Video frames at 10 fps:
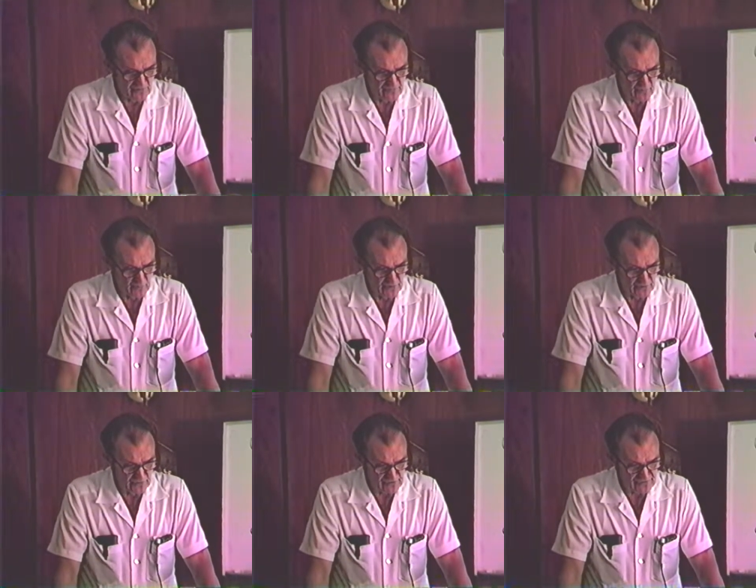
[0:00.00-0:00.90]
of the
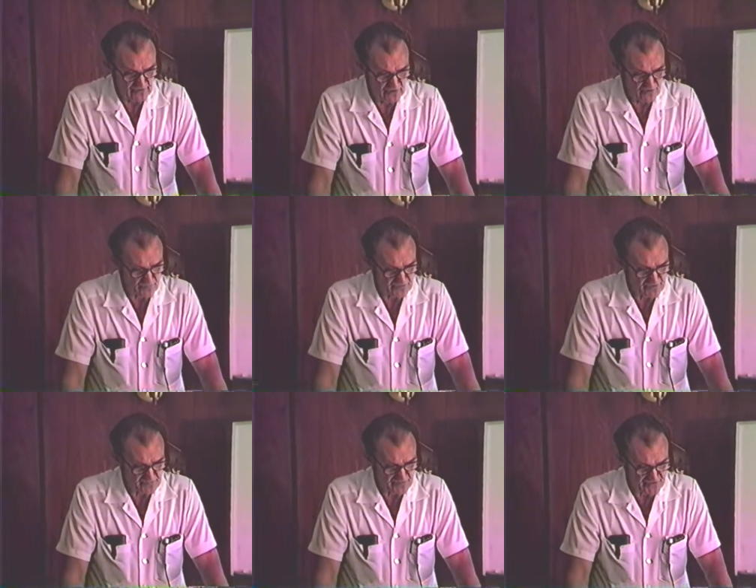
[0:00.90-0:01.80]
worlds, the earth was
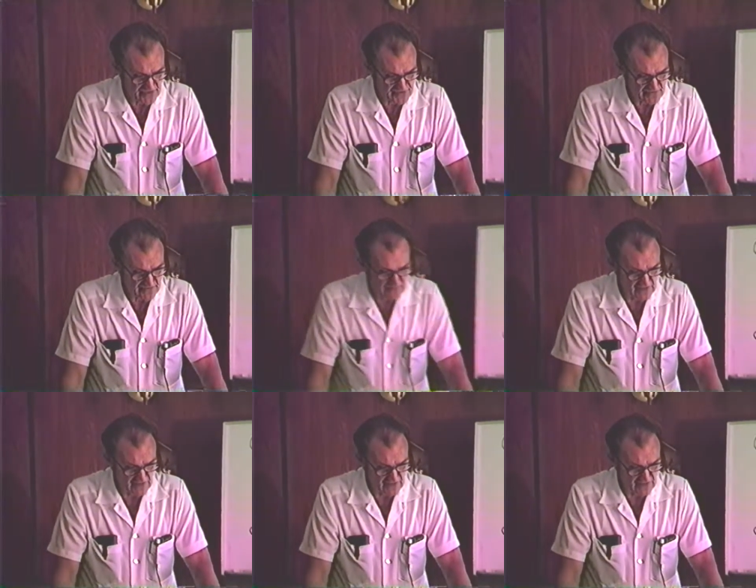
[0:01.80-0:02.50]
his possession,